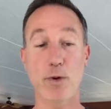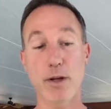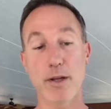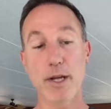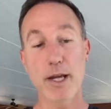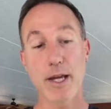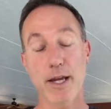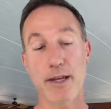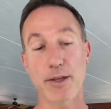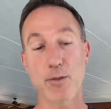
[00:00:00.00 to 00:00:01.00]
Well,
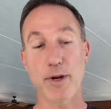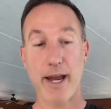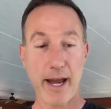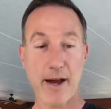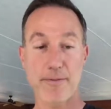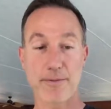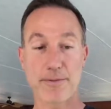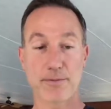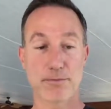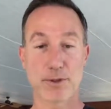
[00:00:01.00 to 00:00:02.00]
you would have
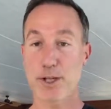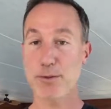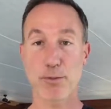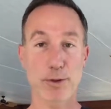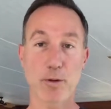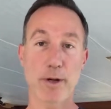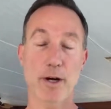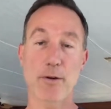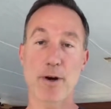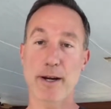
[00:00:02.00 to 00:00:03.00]
just what's going
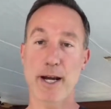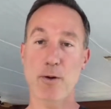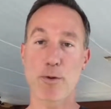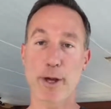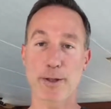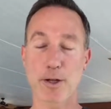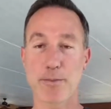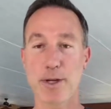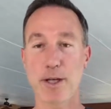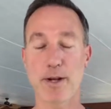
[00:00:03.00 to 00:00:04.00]
on right now with
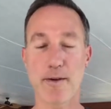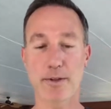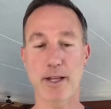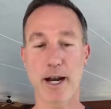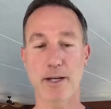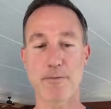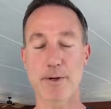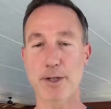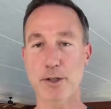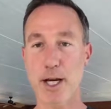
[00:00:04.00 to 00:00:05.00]
XRP. You'd have a lot of
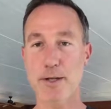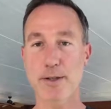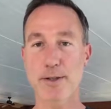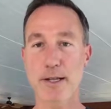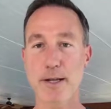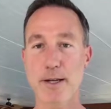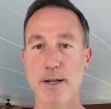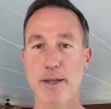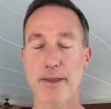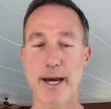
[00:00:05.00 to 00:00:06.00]
different exchanges
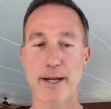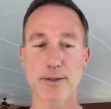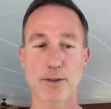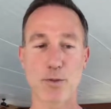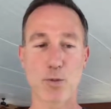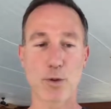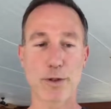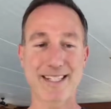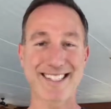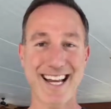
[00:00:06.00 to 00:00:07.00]
that
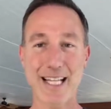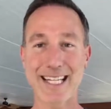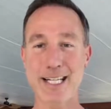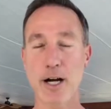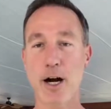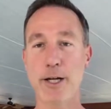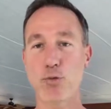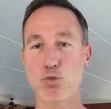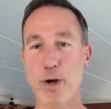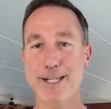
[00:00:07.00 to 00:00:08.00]
were selling
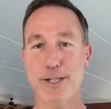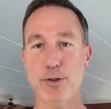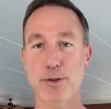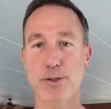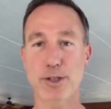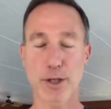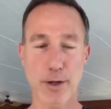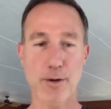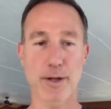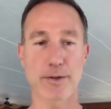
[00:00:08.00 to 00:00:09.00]
unregistered
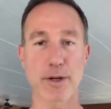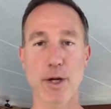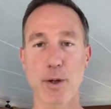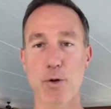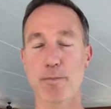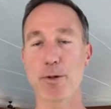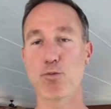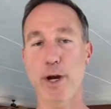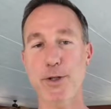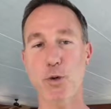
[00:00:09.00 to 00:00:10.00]
securities. Would it be
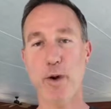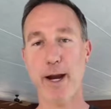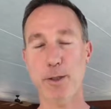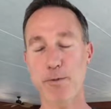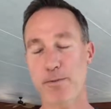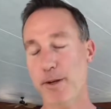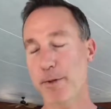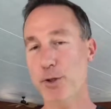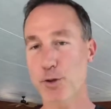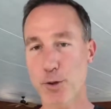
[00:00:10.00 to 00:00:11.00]
retroactive? I'm
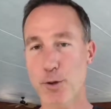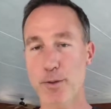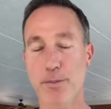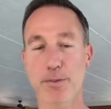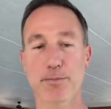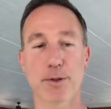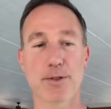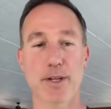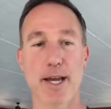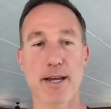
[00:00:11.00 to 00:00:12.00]
not sure per
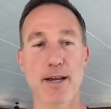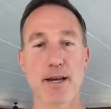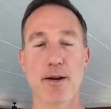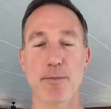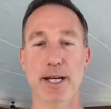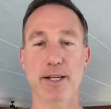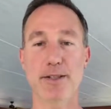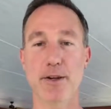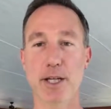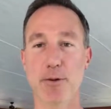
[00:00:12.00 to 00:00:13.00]
se, but I can
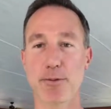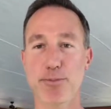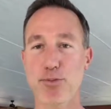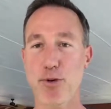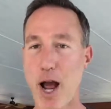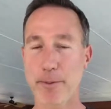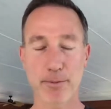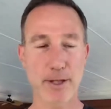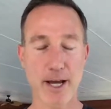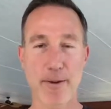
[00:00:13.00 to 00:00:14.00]
just tell you it would
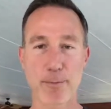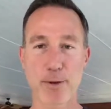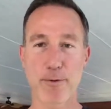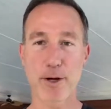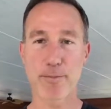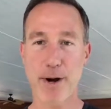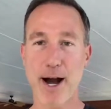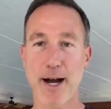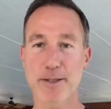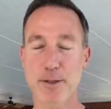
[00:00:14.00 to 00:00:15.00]
probably not be very
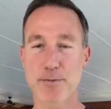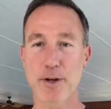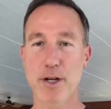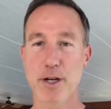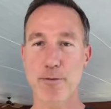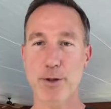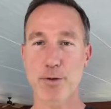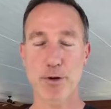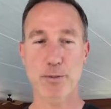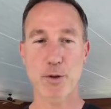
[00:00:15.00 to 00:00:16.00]
positive for the
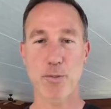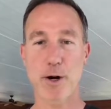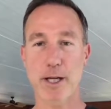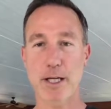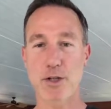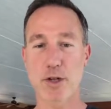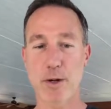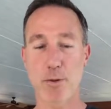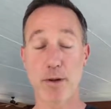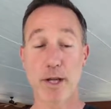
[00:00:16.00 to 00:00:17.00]
crypto market in
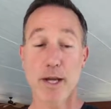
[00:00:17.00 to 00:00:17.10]
general.